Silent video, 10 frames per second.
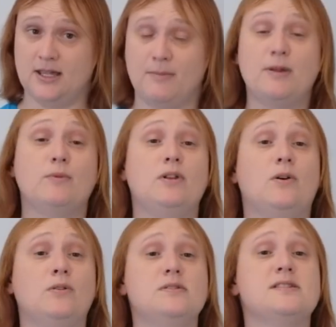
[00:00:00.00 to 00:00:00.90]
but it will
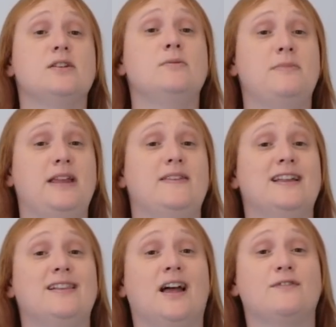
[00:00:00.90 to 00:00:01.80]
also mean that
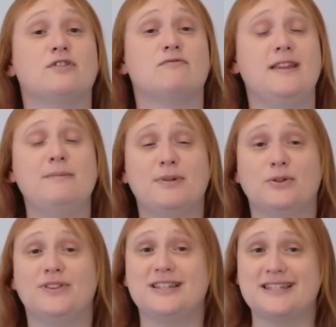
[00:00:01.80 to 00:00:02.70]
he'll have to
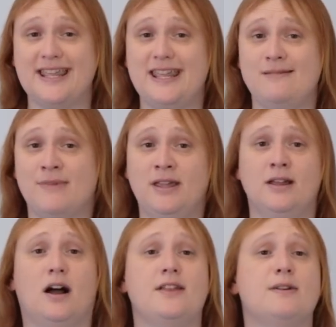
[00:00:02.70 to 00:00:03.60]
rebuild the team,
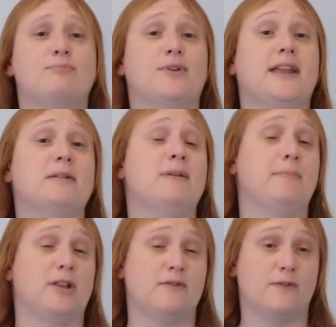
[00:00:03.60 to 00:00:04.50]
either bringing
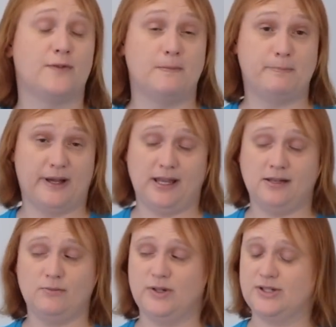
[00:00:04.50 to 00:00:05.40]
people over from
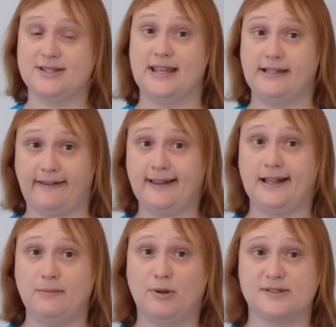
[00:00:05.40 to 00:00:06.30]
Byton, which is a
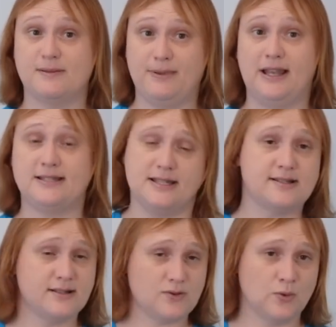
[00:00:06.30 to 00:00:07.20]
likely possibility
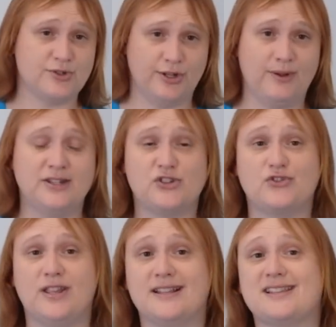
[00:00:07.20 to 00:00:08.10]
since auto
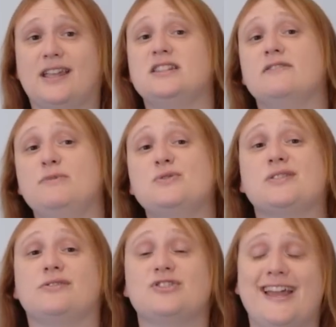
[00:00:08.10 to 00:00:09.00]
industry executive
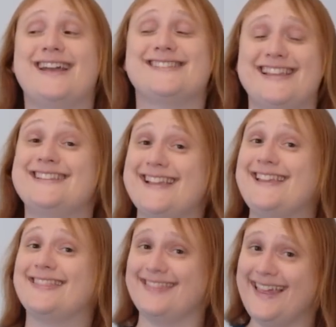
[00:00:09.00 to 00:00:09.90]
musical chairs is
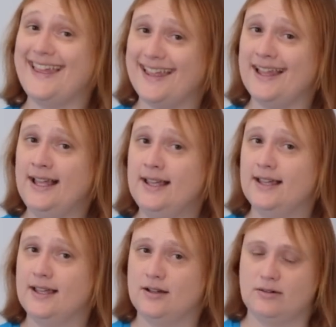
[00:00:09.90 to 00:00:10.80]
a thing,
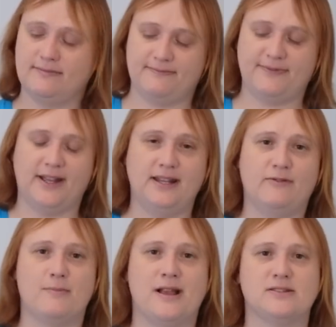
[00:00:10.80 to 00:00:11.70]
or find them
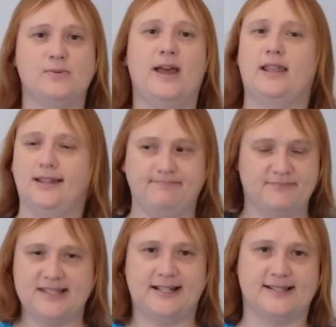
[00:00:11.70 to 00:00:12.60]
from elsewhere like
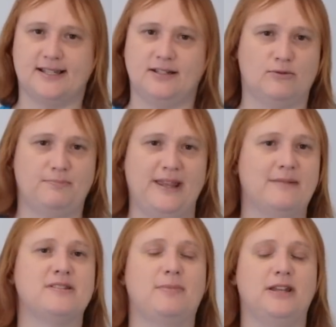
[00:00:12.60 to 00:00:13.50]
Tesla or
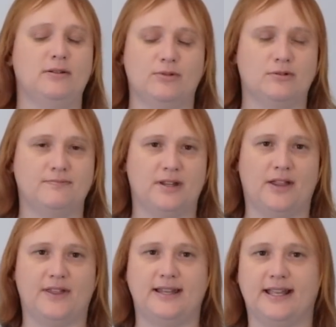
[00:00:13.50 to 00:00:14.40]
BMW or
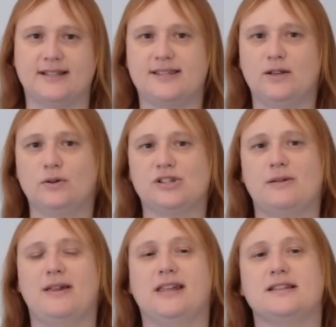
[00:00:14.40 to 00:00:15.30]
other legacy
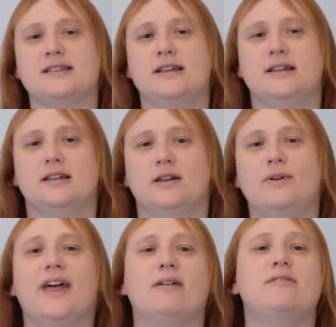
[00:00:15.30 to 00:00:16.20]
automakers.
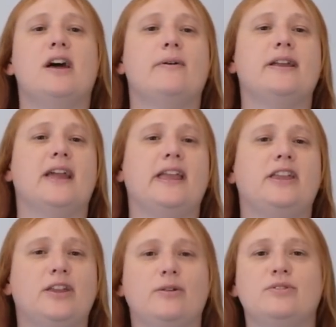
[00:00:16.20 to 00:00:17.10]
Without knowing a
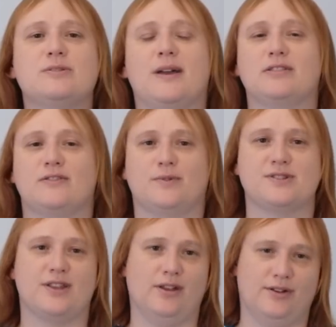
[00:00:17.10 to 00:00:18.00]
huge amount of
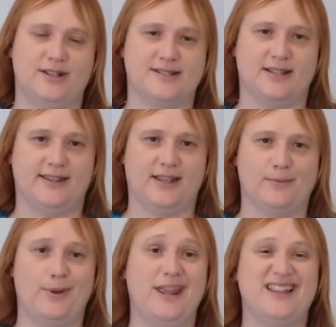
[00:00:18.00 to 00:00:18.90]
what's going on inside the
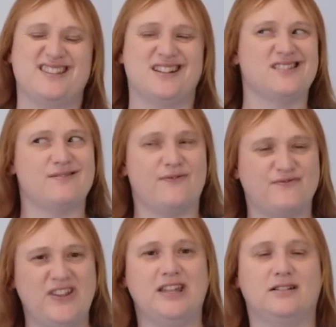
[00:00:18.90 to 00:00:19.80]
company, it does
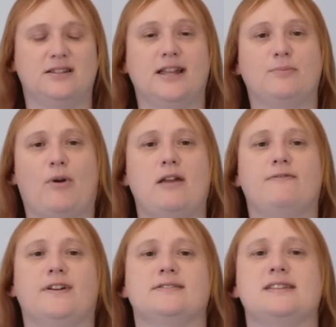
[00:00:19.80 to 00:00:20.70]
feel like
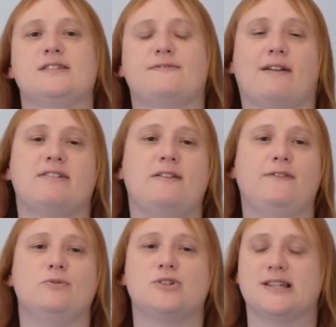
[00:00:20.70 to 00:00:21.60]
Breitfeld is Faraday
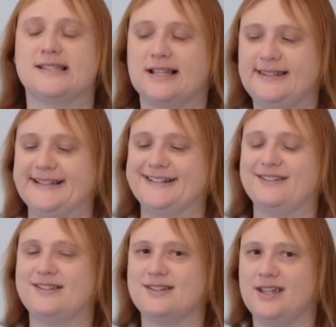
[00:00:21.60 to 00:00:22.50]
Future's
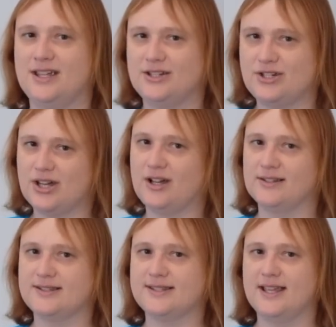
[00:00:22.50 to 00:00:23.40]
last
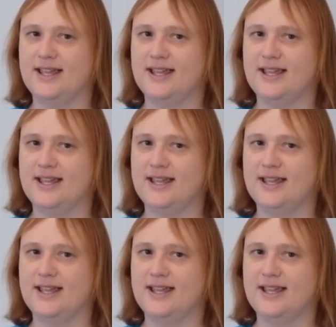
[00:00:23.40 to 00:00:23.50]
chance.